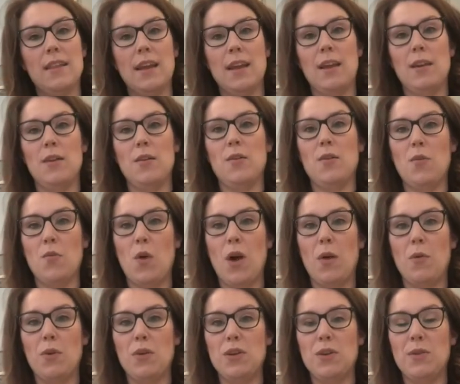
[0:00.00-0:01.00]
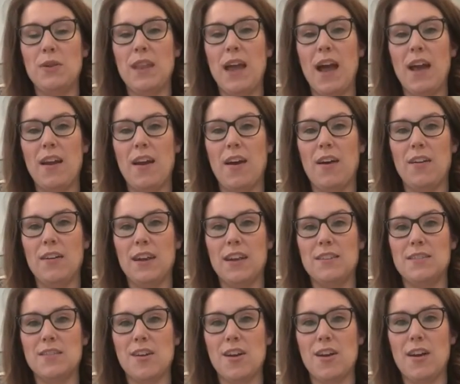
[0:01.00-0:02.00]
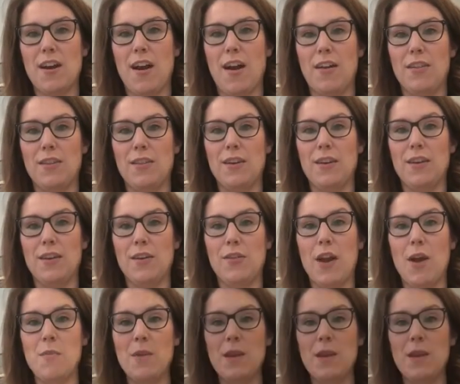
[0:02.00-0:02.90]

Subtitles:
then while we're doing that, I'll get started on the ground